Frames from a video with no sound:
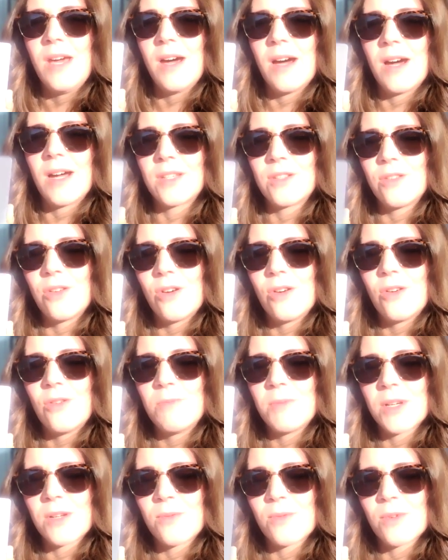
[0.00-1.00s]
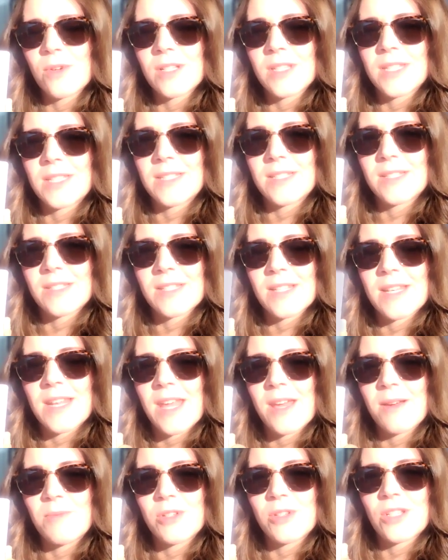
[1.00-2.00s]
I know my worthiness and
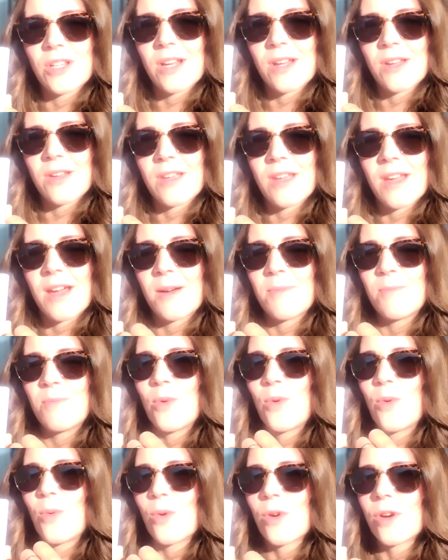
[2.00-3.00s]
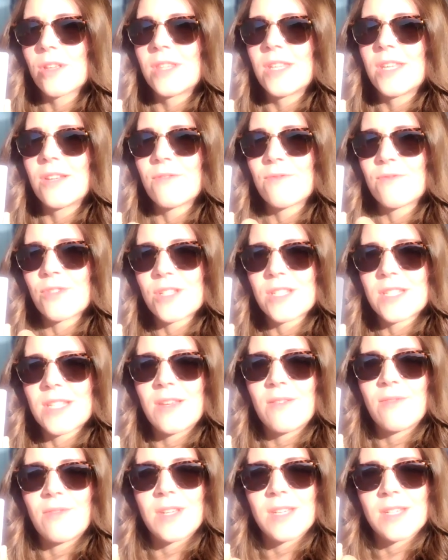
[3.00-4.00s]
how much I am worthy of
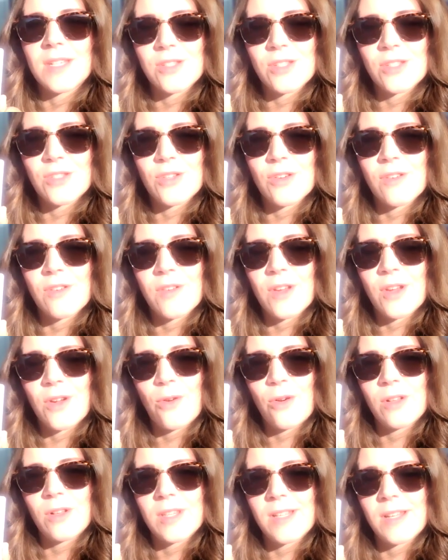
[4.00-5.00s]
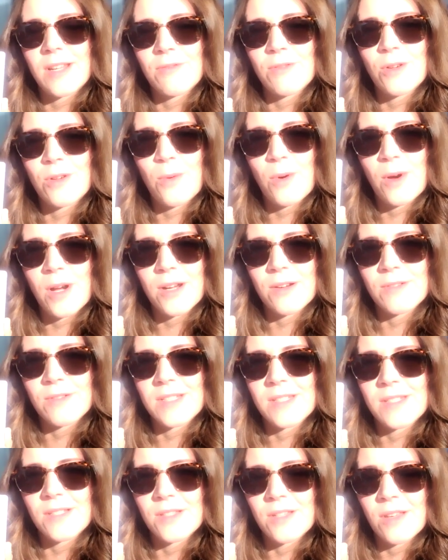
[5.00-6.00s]
receiving and deserving all that I require
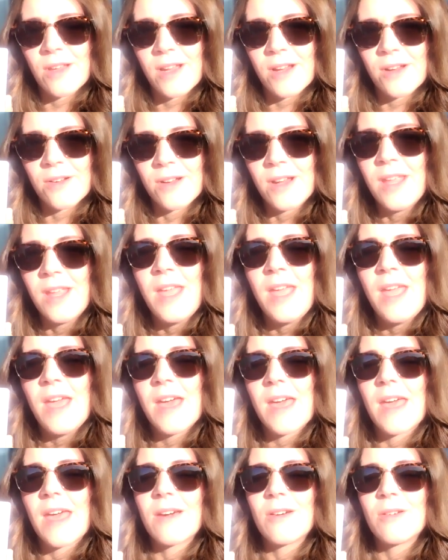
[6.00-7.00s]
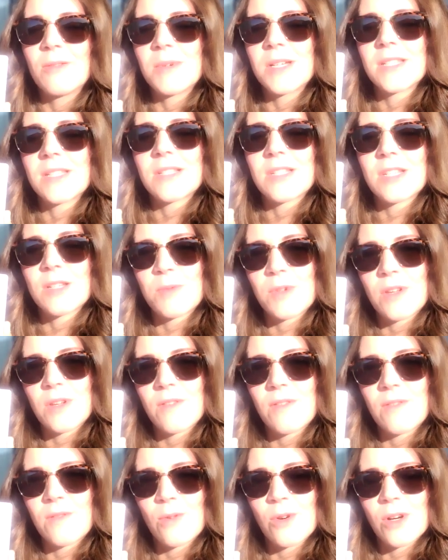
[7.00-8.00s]
and desire. How am I stepping
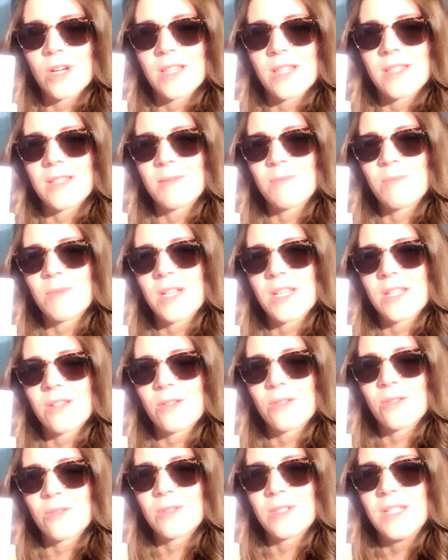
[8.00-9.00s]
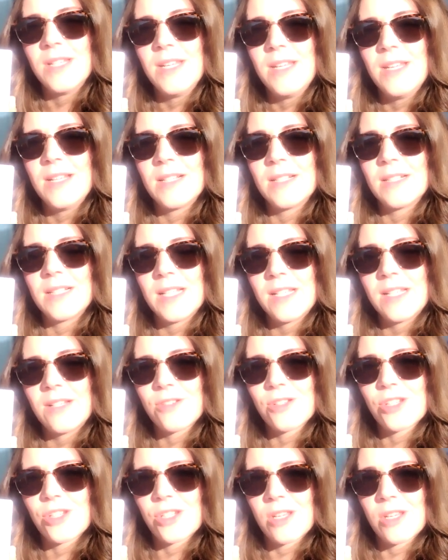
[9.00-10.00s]
forth in my own
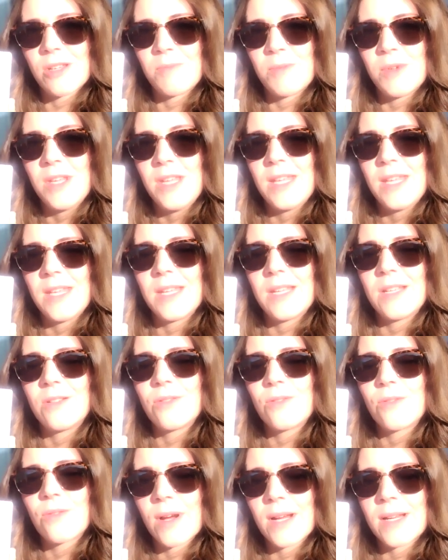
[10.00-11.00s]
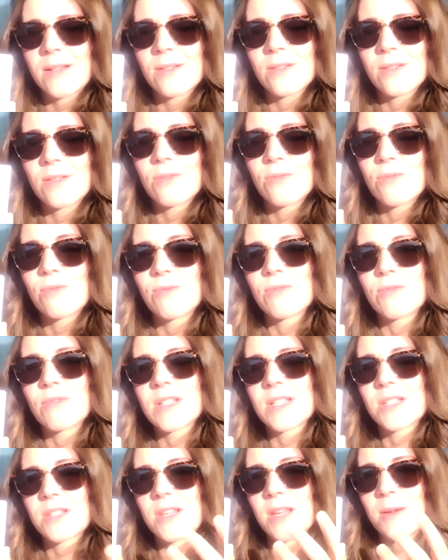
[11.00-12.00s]
leadership, in greater
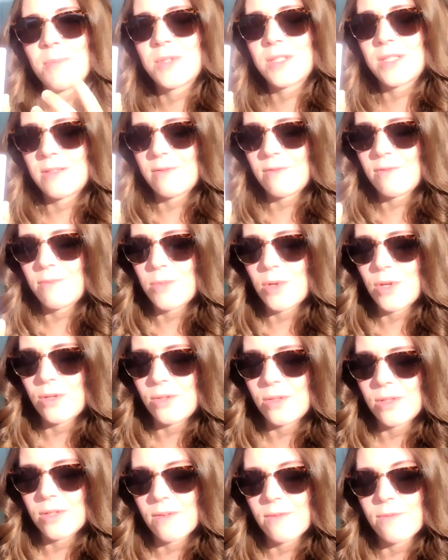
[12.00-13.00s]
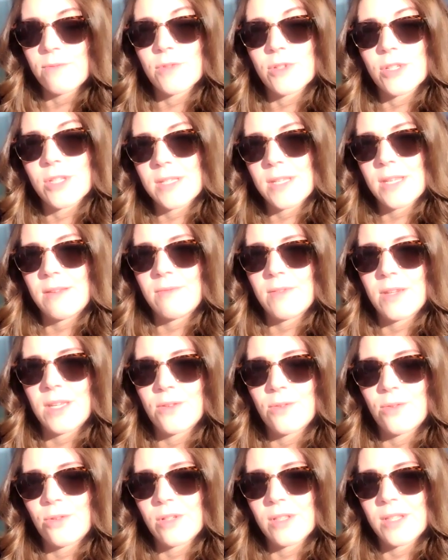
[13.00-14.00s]
receptive mode of
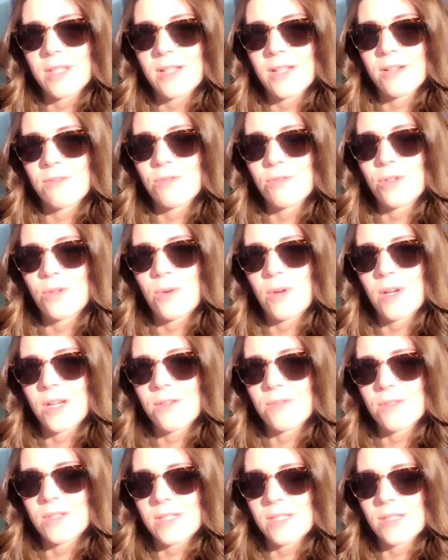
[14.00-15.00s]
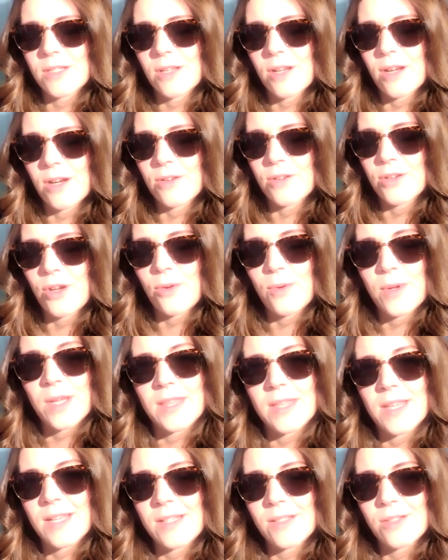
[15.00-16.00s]
receiving all that I require and desire, knowing
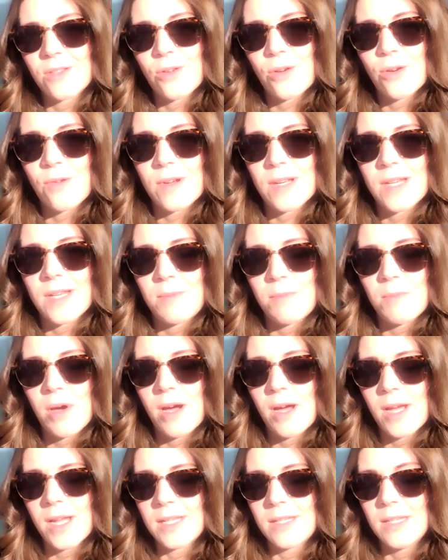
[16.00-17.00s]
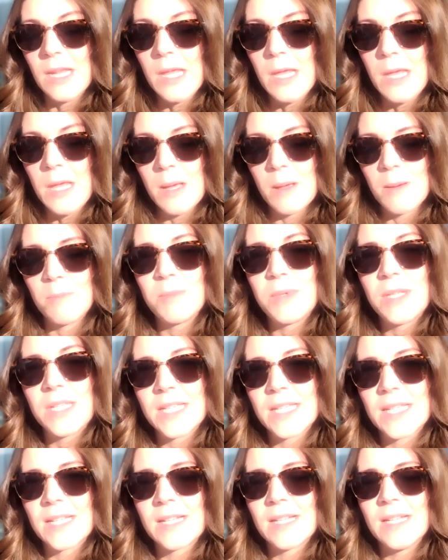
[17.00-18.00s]
that it's already mine,
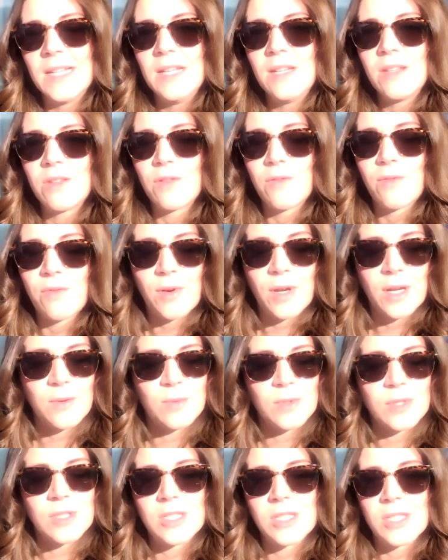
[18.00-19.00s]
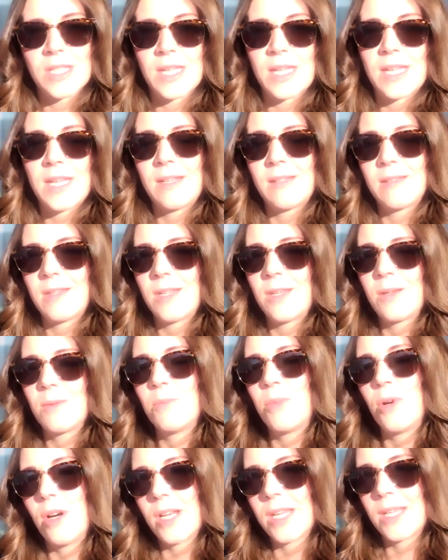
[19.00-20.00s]
being the frequency, the
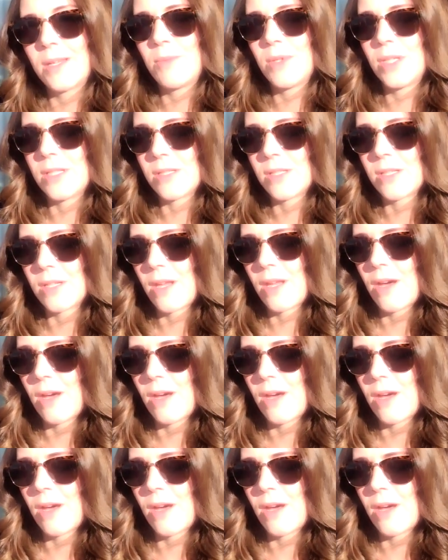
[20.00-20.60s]
embodiment.